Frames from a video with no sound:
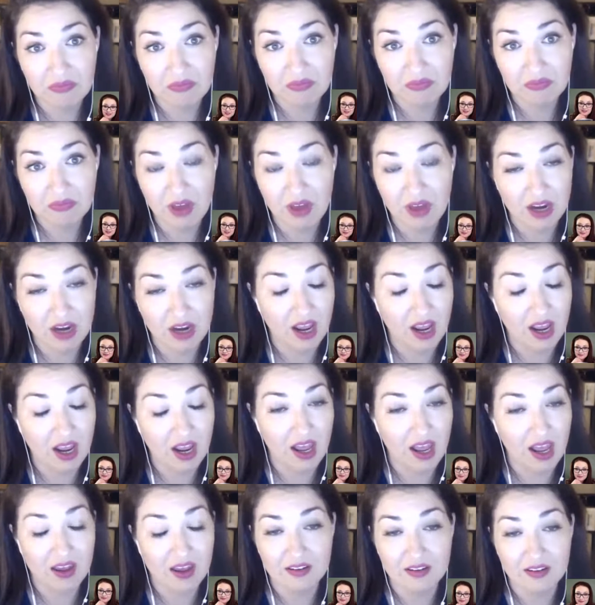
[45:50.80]

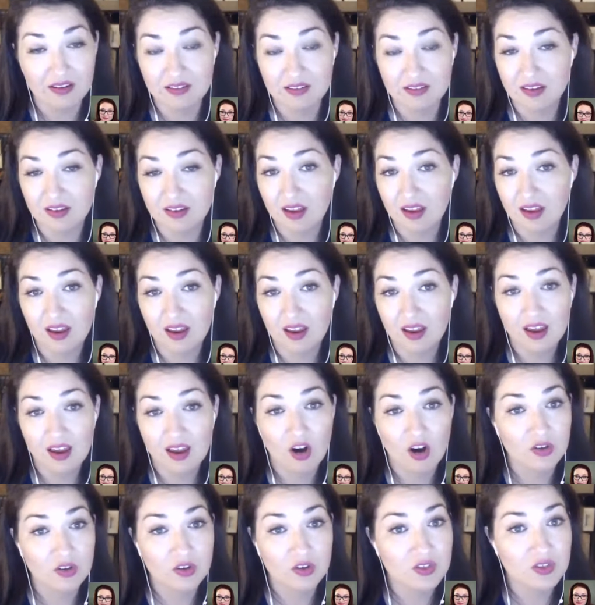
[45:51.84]
And
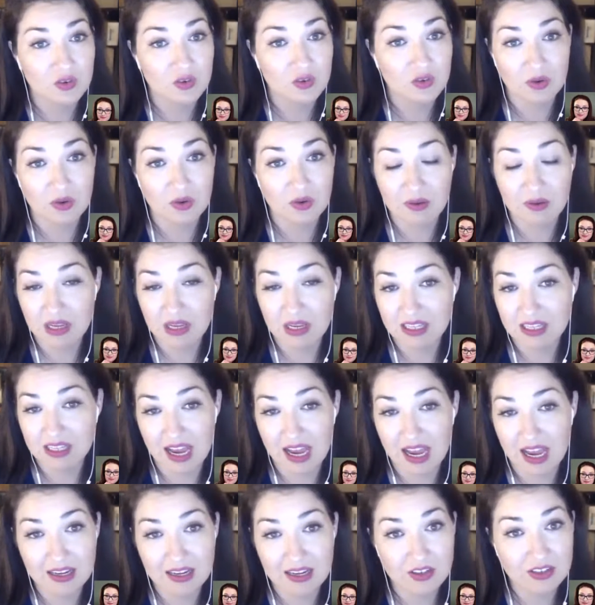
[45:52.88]
also, I mean,
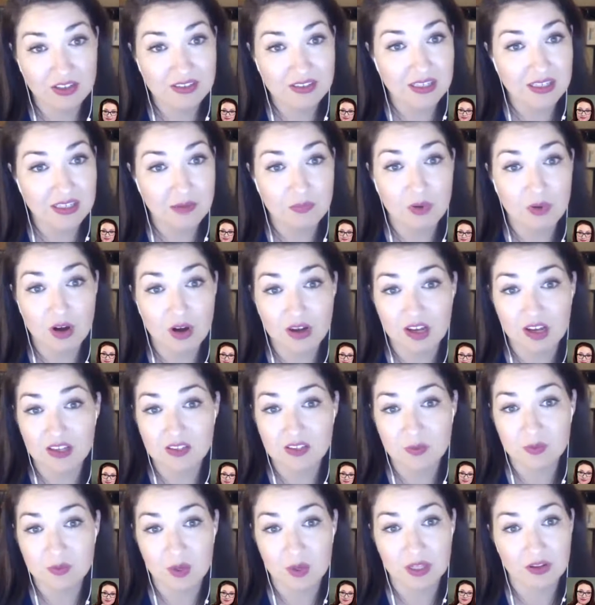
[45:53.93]
I could see a Brock
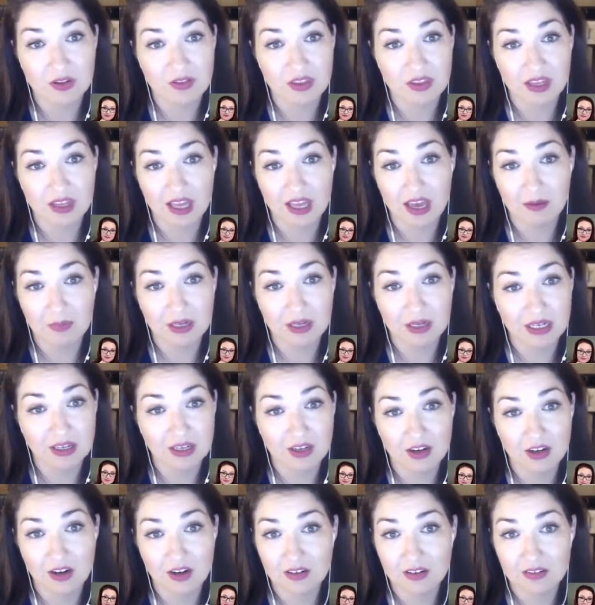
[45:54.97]
Osweiler thing happening
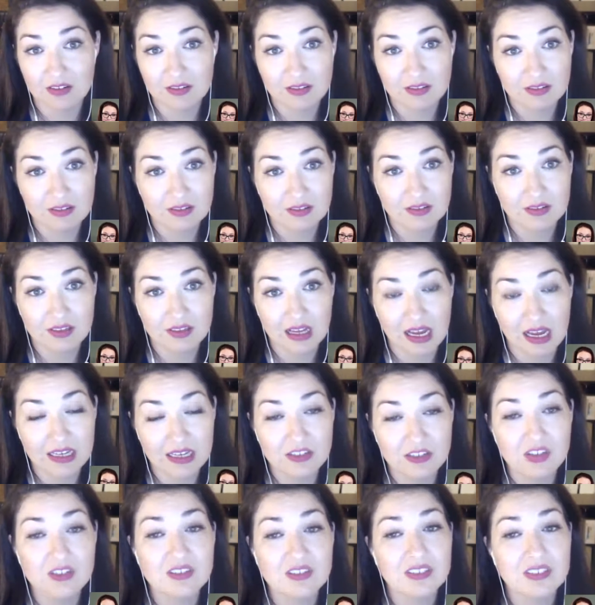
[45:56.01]
here. I
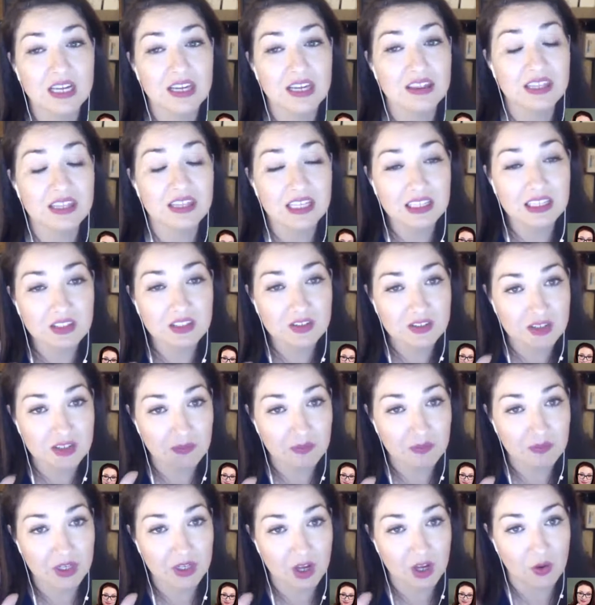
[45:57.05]
think there's
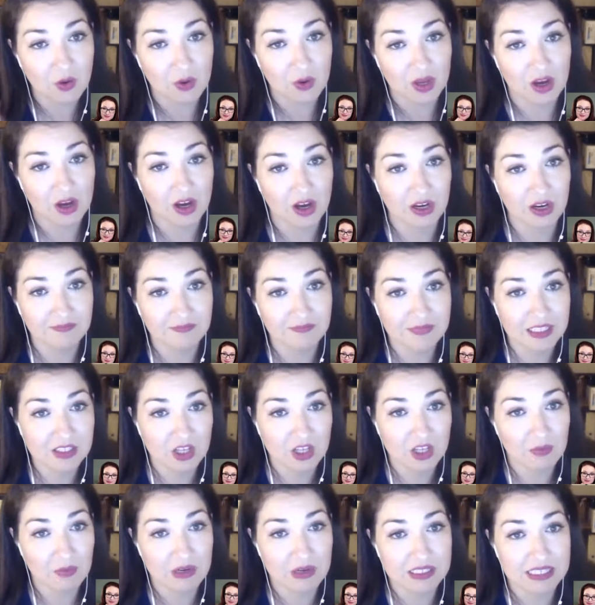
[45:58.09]
something going on. That's all
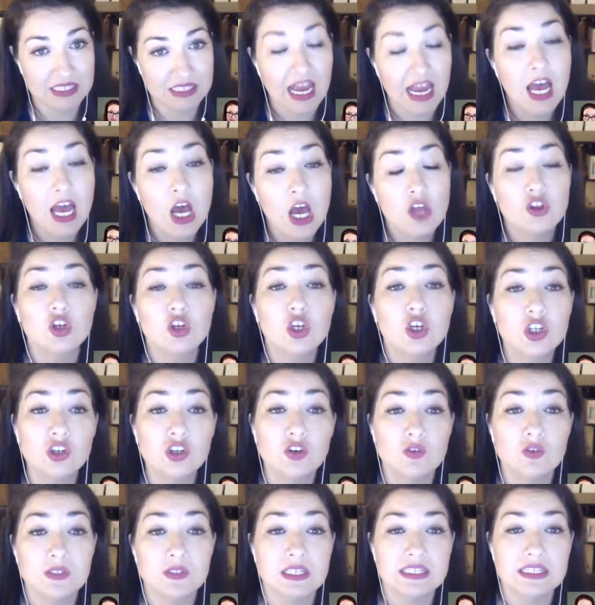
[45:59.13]
I'm going to say. The good
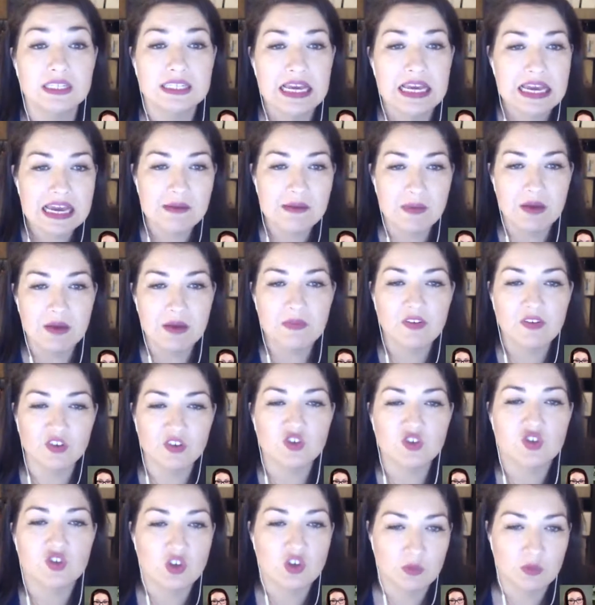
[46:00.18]
news is it made me feel so